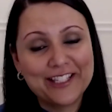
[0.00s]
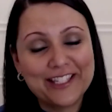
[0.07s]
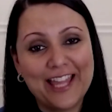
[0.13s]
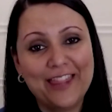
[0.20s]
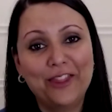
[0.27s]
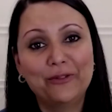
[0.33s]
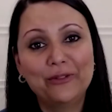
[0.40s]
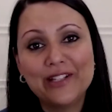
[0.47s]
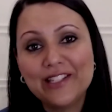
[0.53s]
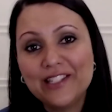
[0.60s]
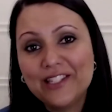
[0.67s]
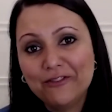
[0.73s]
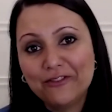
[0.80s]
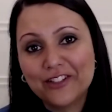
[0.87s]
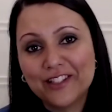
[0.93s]
And the
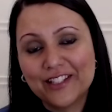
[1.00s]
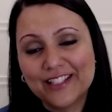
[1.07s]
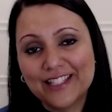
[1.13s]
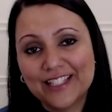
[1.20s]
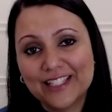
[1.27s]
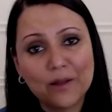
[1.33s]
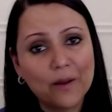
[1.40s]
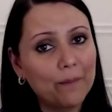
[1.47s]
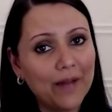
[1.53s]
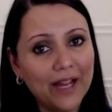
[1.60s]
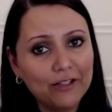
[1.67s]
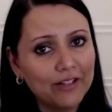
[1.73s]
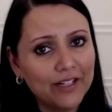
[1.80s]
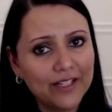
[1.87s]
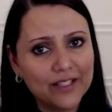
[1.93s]
reason for this is migraine